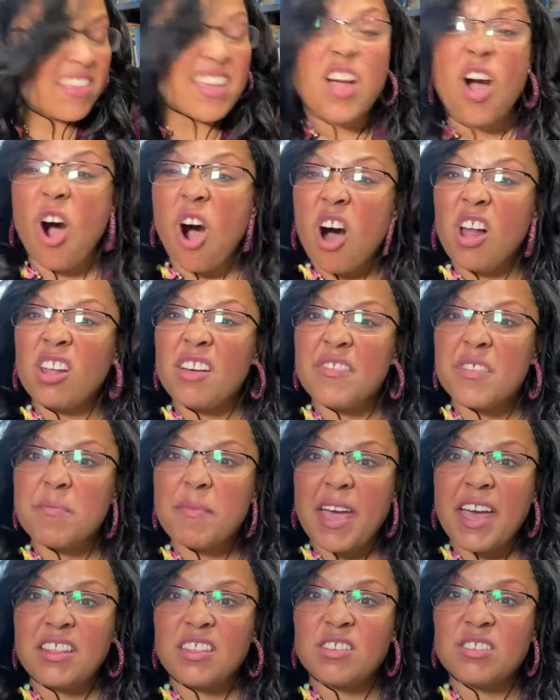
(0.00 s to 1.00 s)
all of the
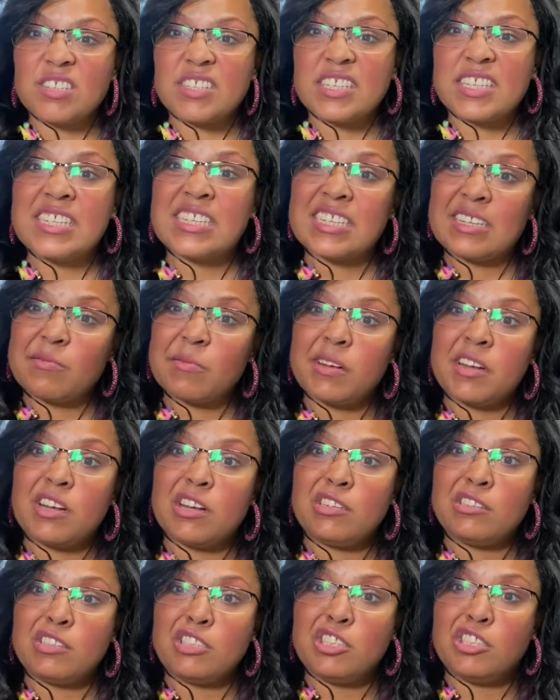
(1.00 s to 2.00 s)
MathUSees, and I'm
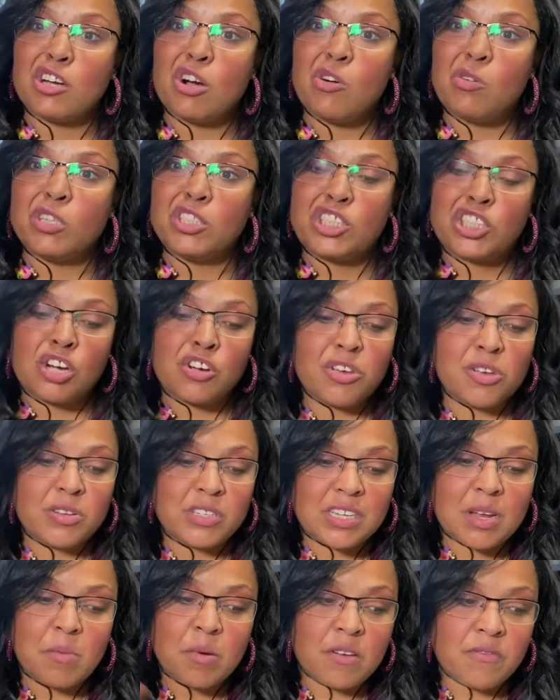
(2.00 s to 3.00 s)
going to go and show you
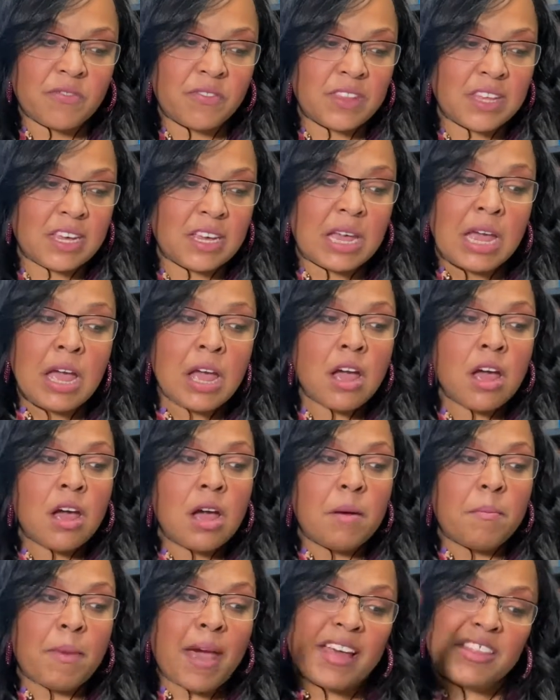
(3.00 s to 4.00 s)
some of the
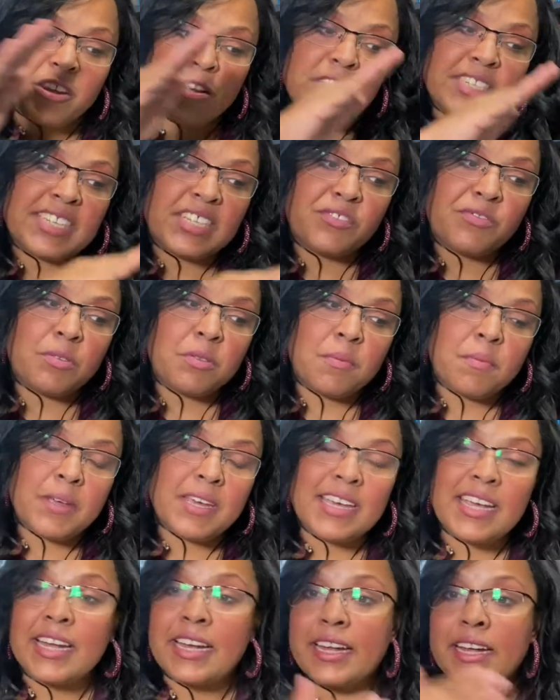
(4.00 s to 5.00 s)
MathUSees from the
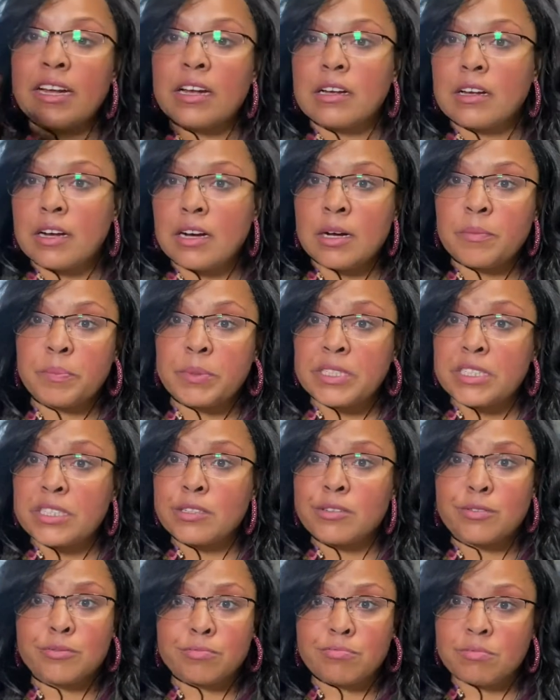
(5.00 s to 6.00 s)
beginning up
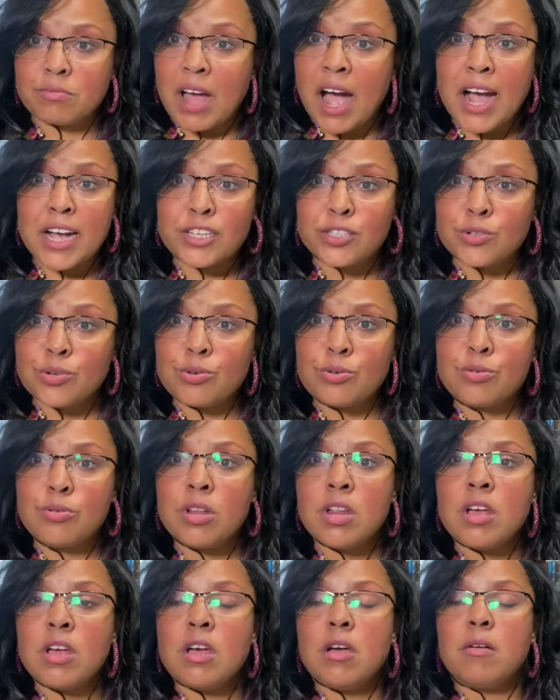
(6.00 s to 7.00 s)
until high school,
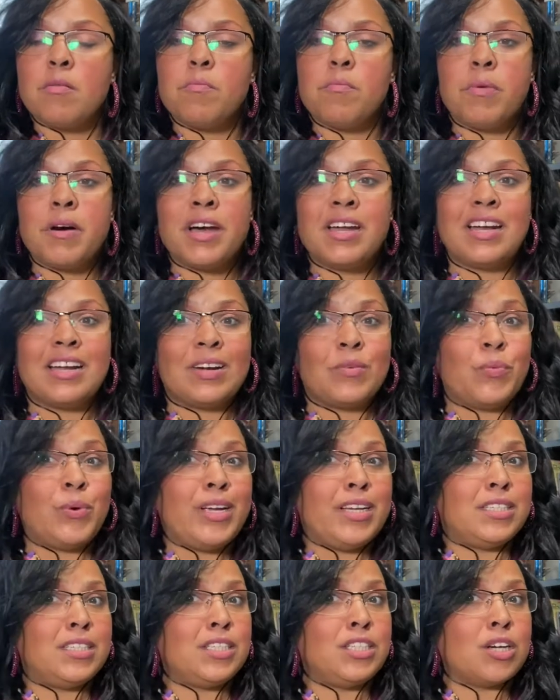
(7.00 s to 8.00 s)
but
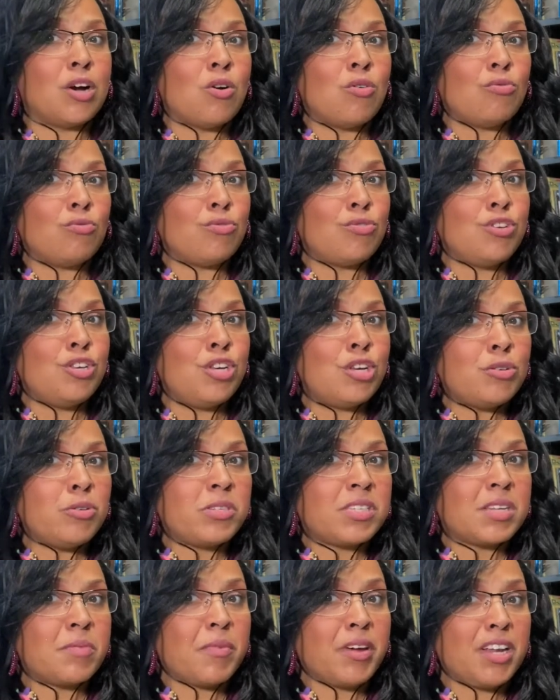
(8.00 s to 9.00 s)
we don't
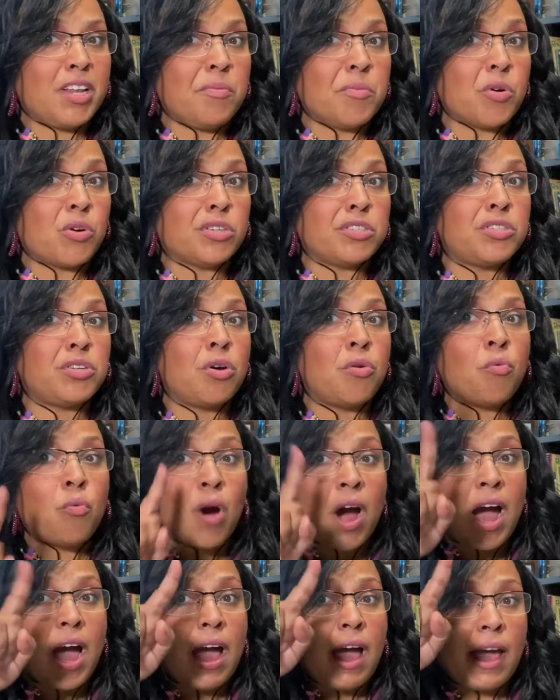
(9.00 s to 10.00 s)
use them anymore. So
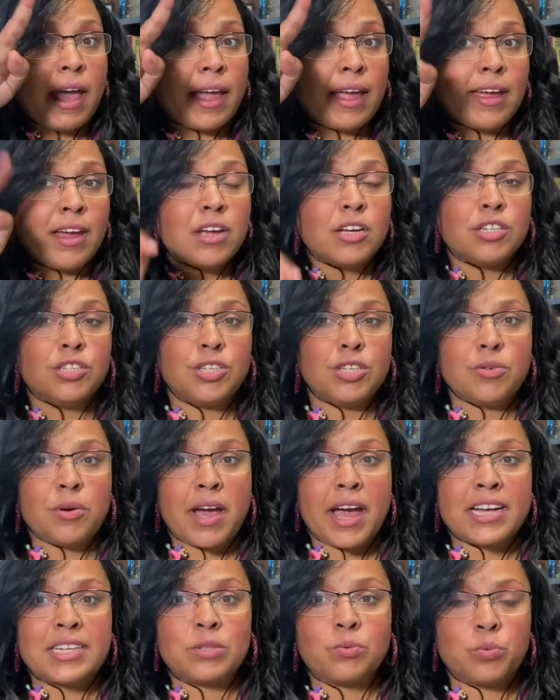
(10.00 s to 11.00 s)
why, do you
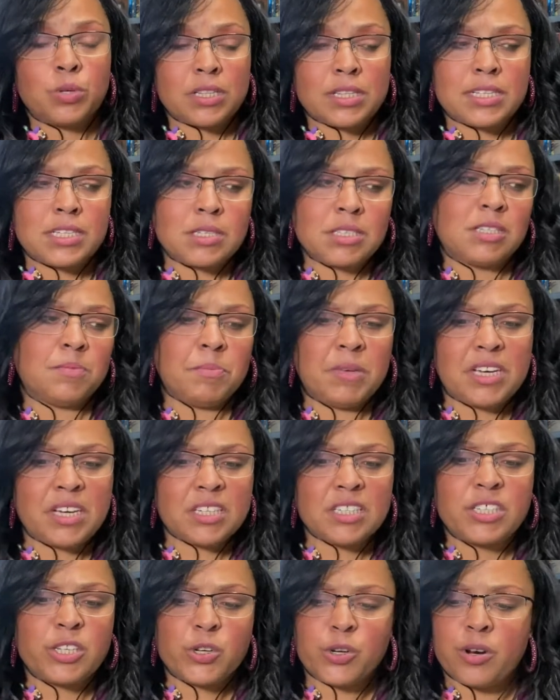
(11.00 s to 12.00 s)
ask, would this be
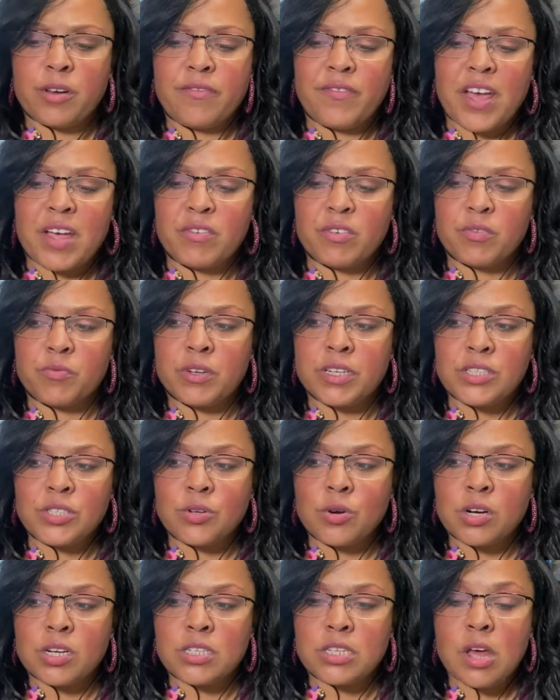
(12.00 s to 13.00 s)
considered a favorite
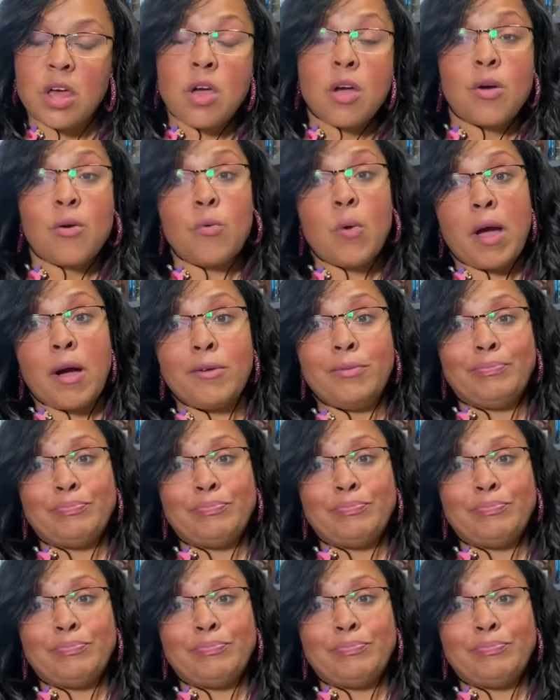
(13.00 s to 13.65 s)
resource? Well,